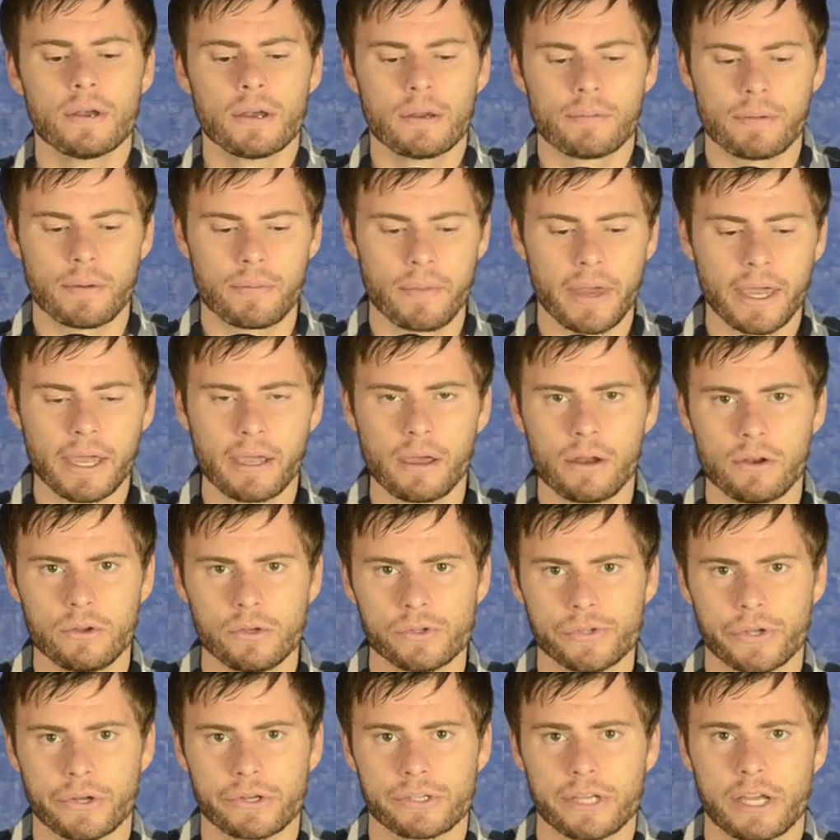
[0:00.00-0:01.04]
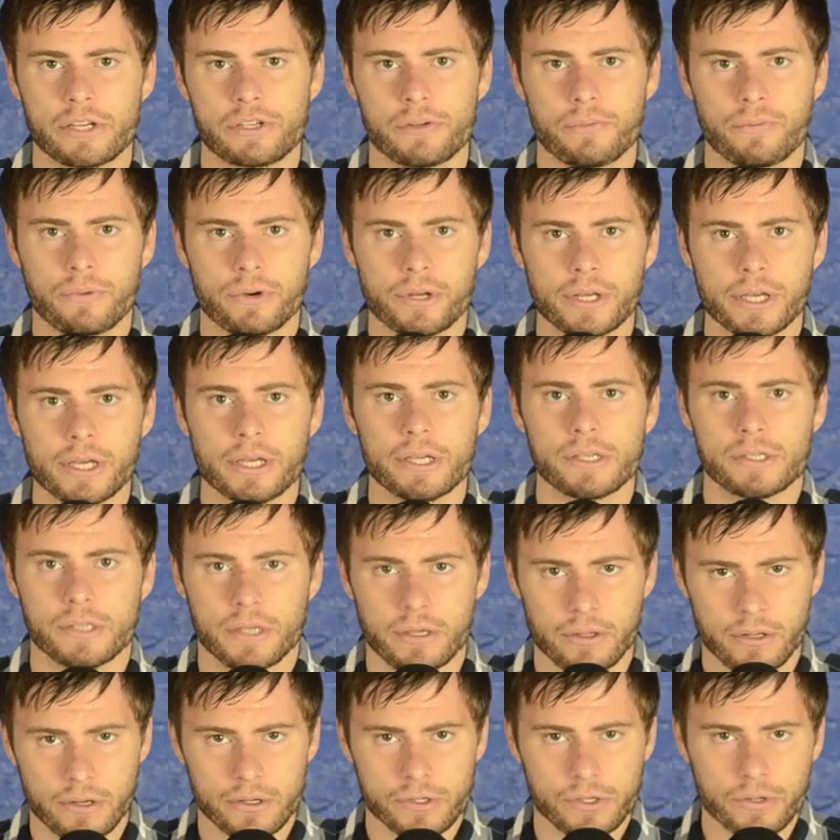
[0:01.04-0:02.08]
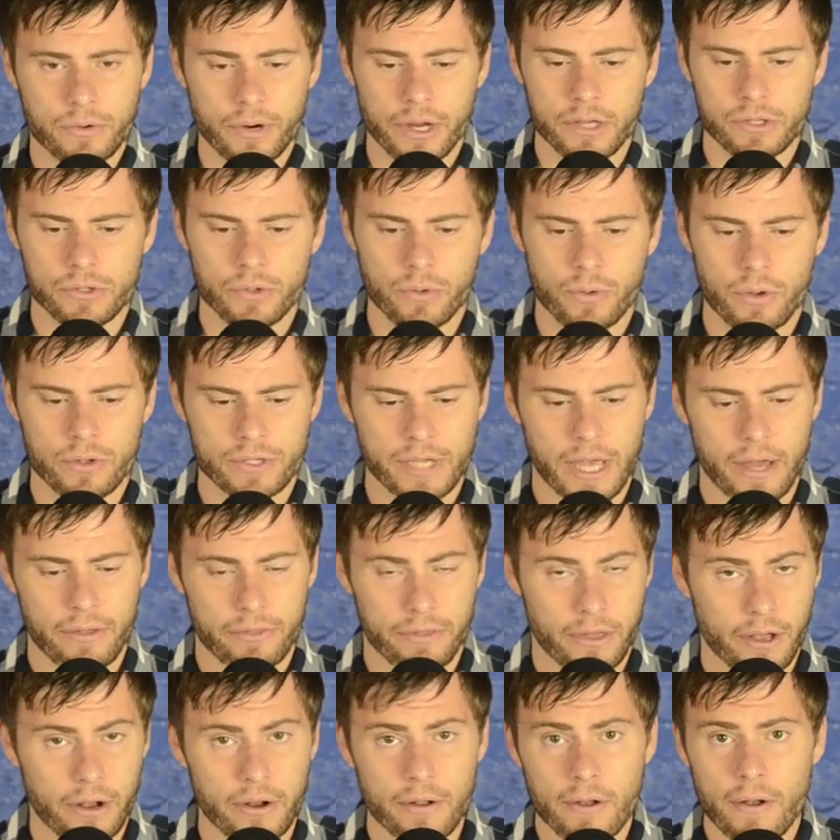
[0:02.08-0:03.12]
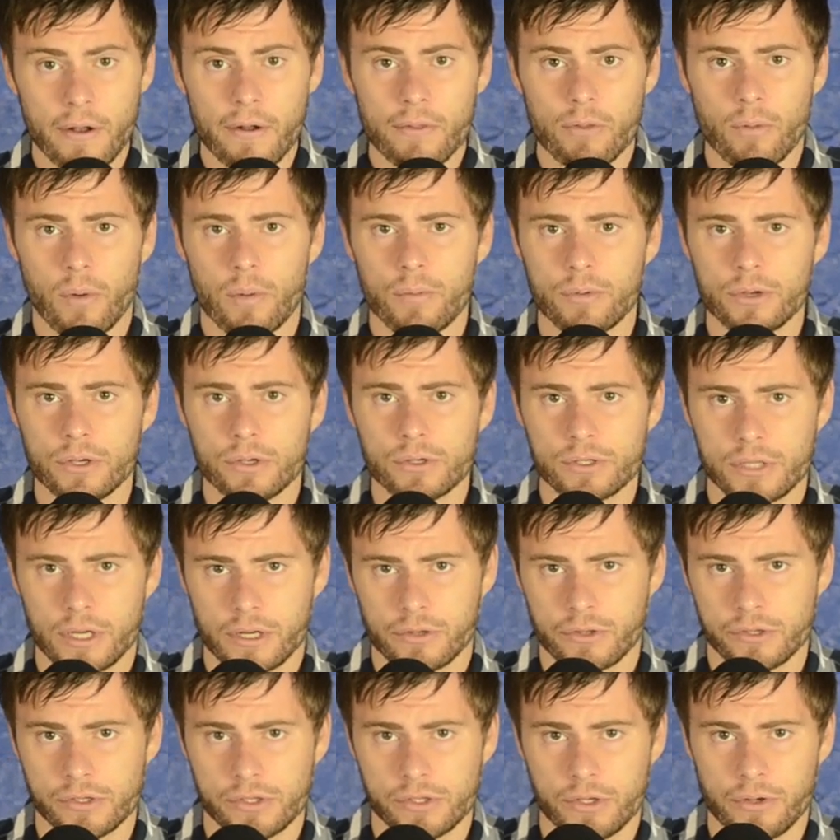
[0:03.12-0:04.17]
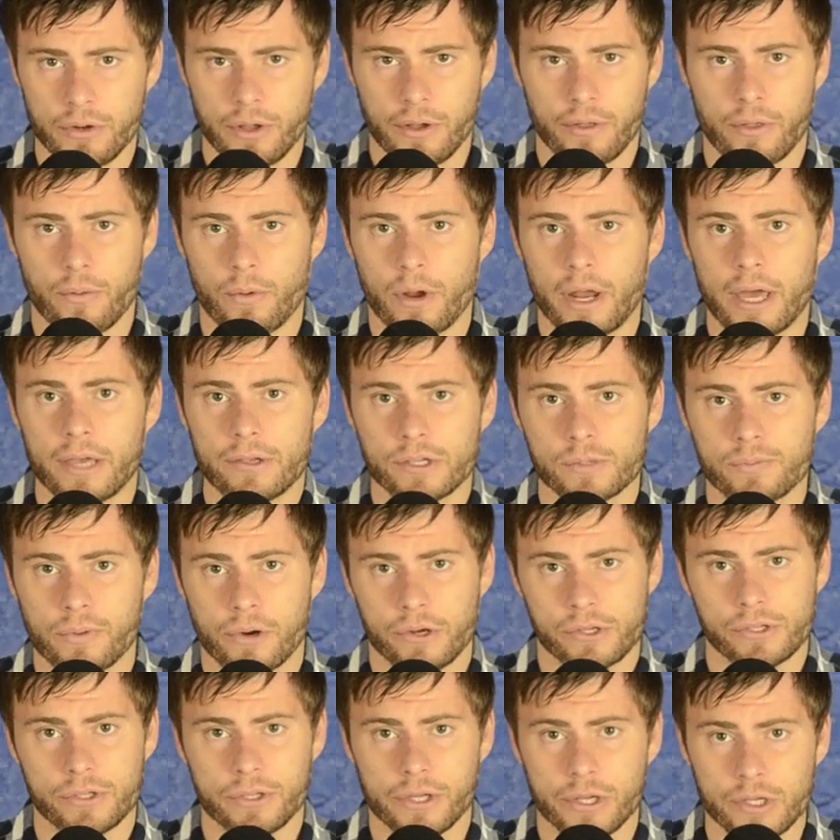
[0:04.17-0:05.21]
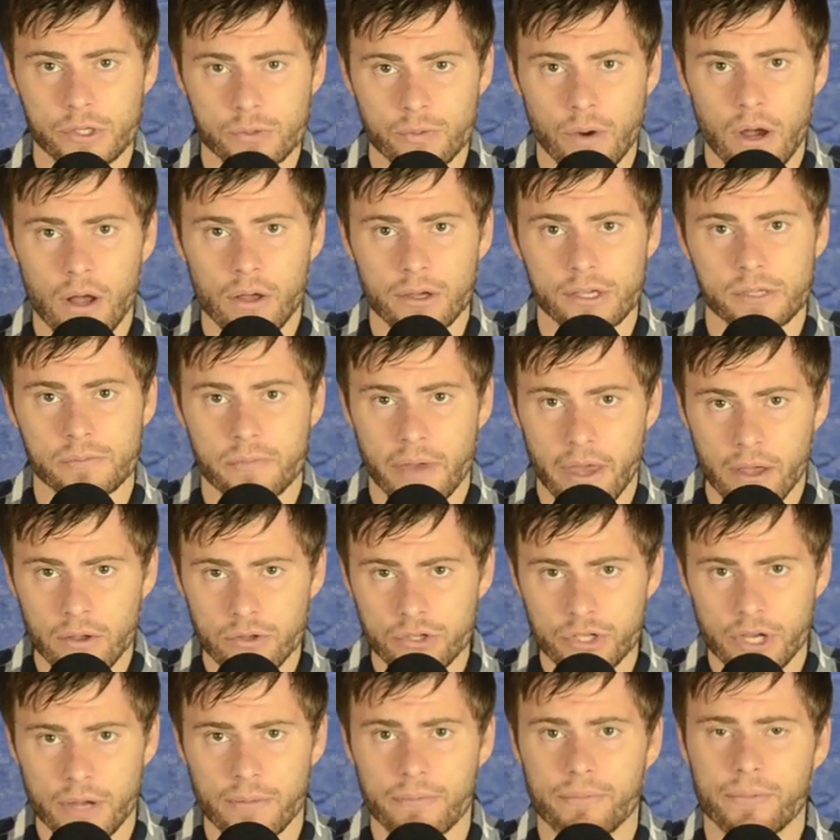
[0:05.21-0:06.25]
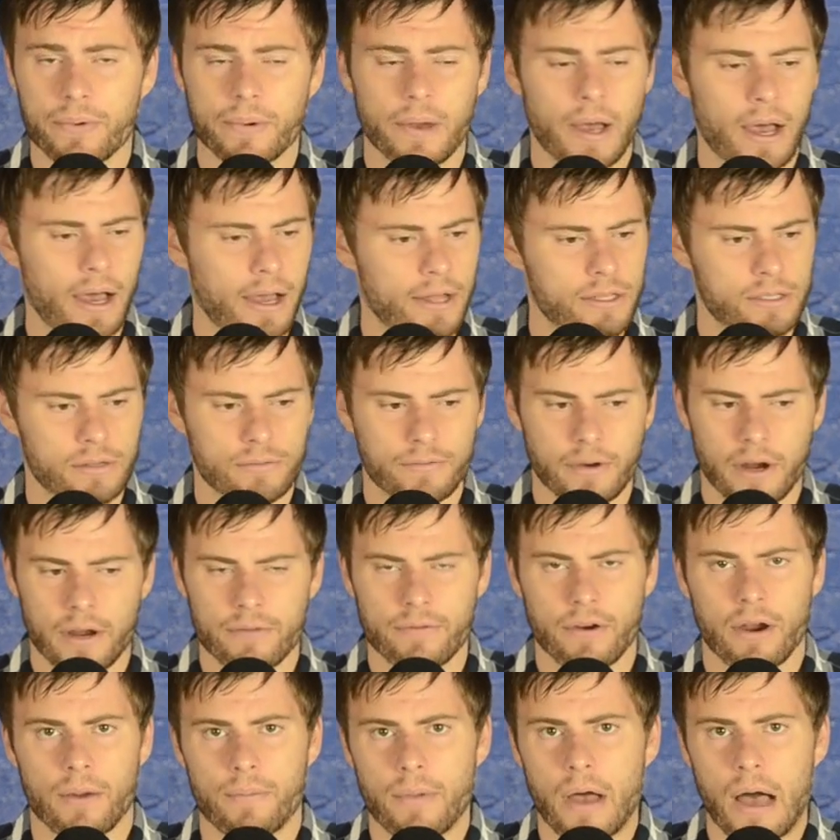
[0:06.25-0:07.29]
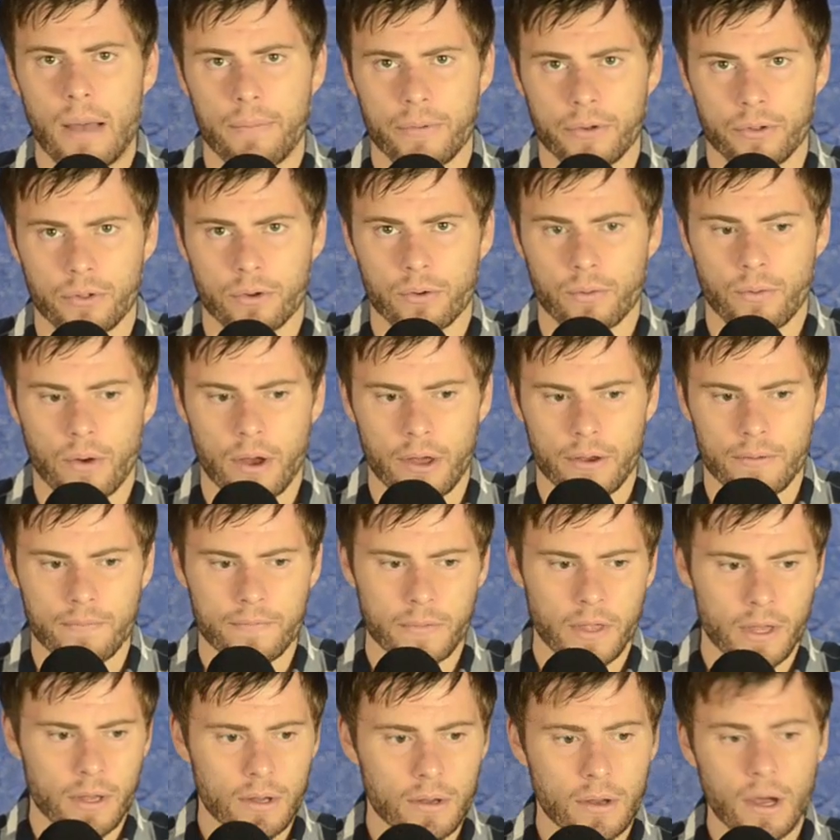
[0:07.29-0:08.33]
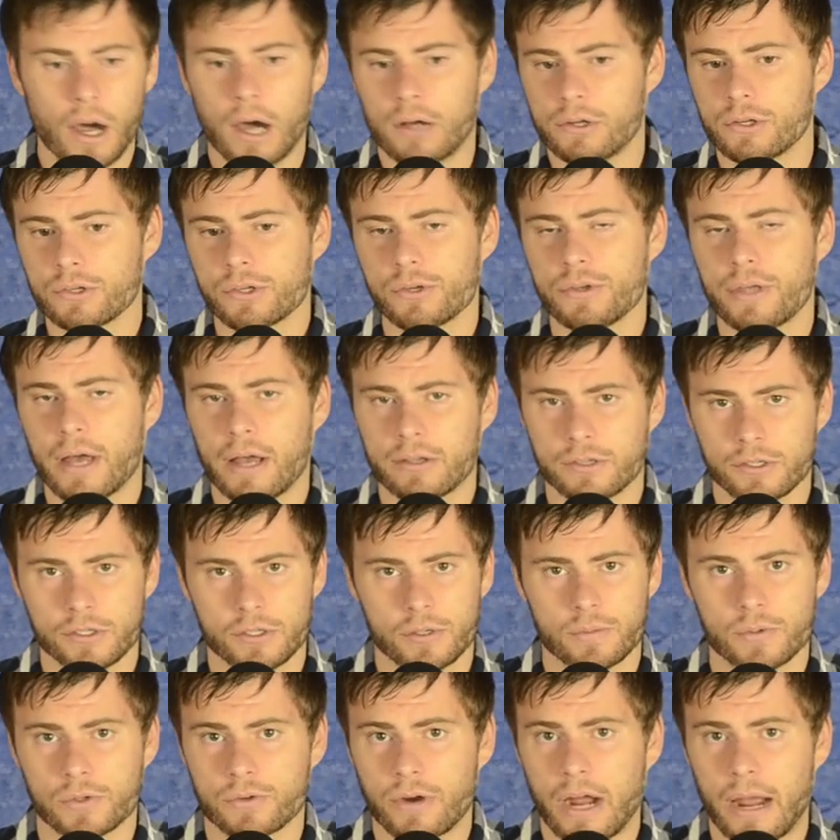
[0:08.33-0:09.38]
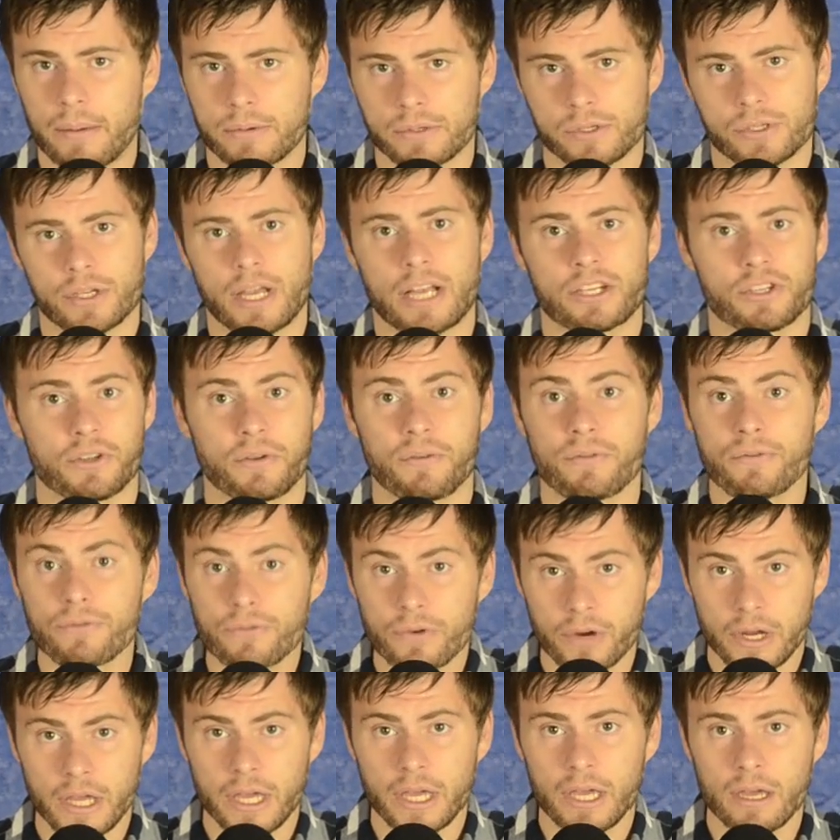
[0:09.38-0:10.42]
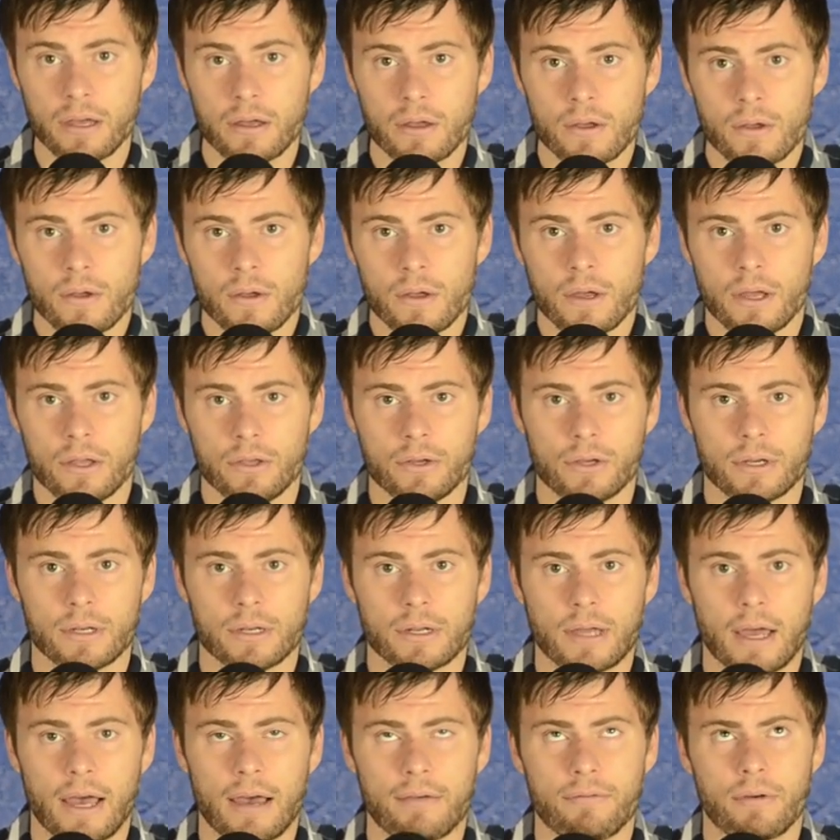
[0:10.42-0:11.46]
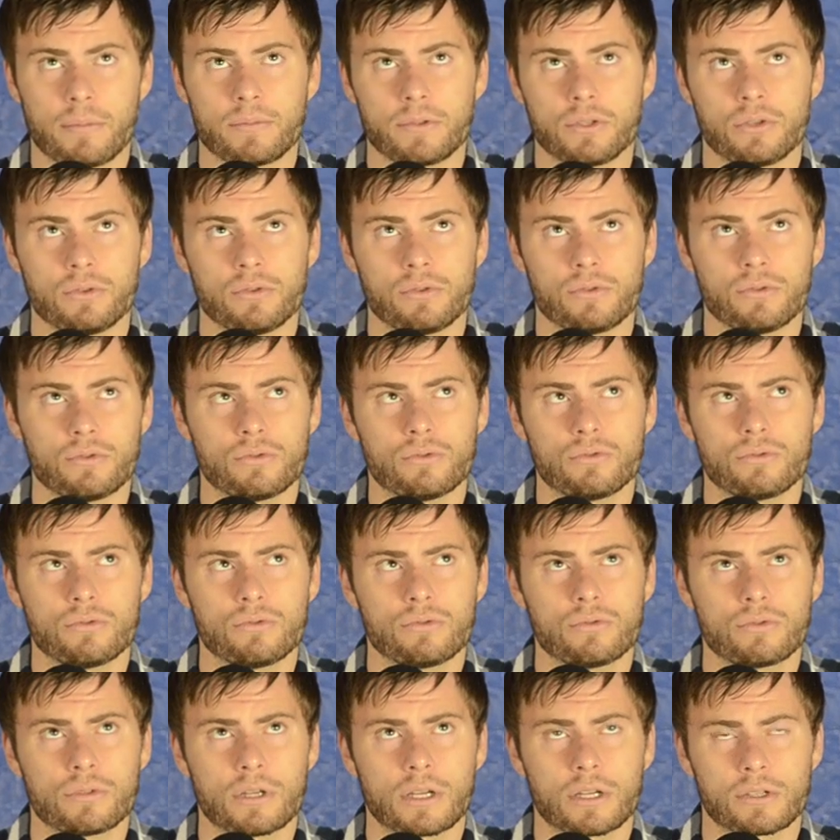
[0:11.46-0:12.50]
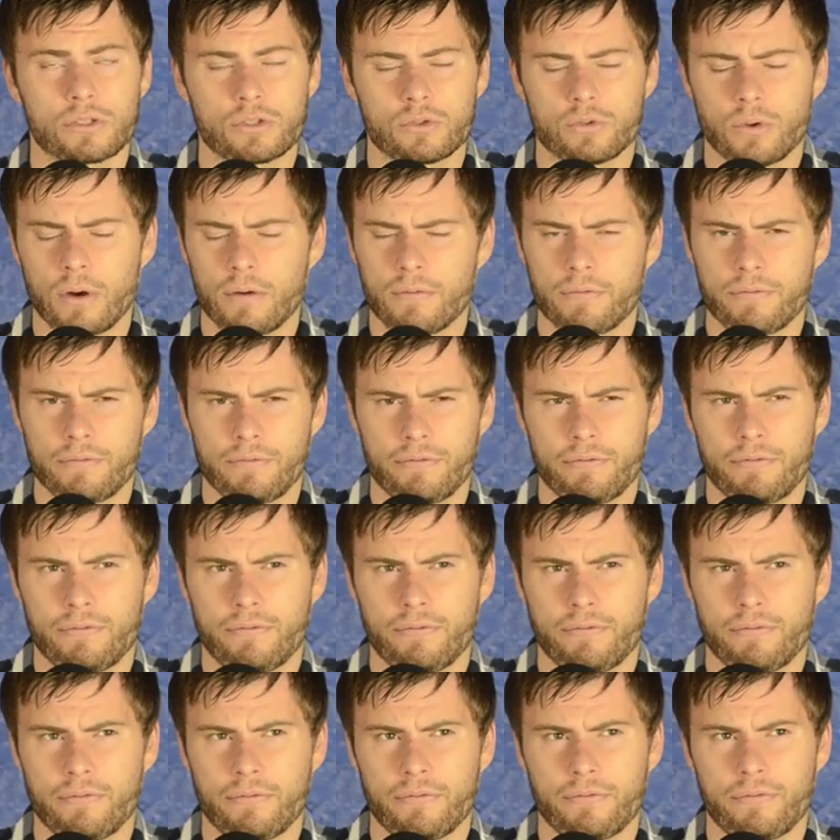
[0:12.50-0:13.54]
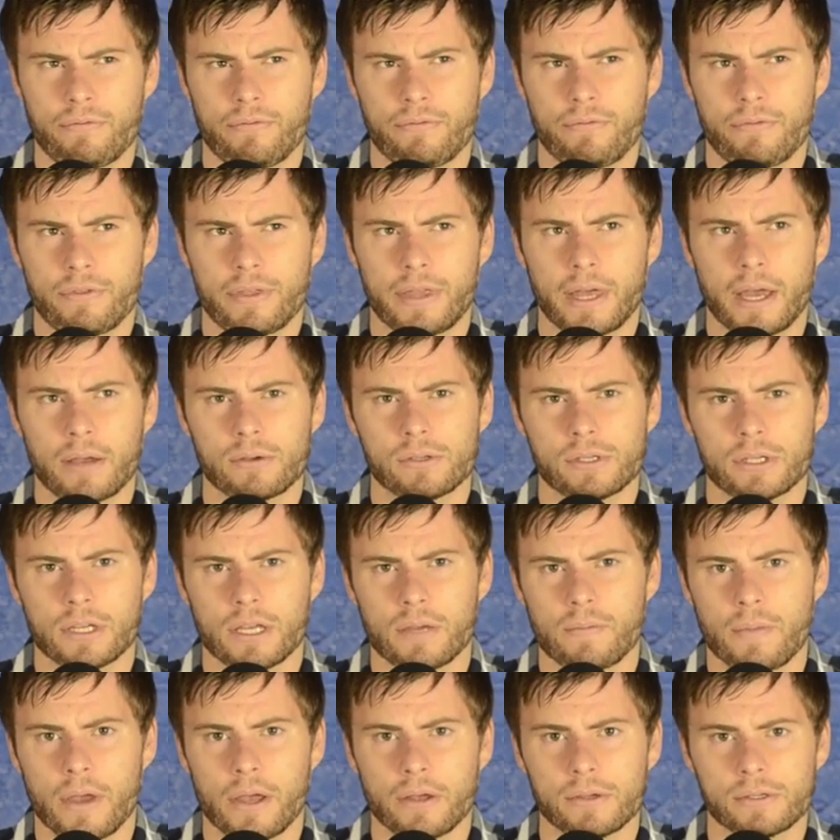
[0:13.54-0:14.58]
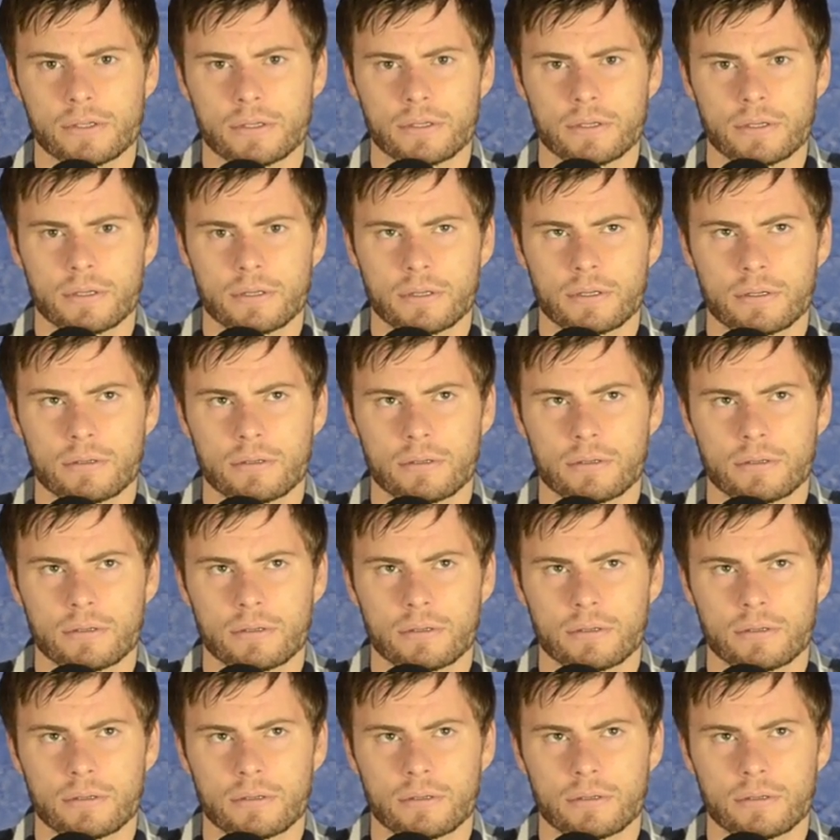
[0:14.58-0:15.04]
But making a newsletter is actually pretty easy. There's great tools out there. The one we use here at the studio and the one I use personally as well is MailChimp. It's a very, very popular one. Under 2,000 subscribers, it's actually free. And you can have up to, I think it's 12,000 emails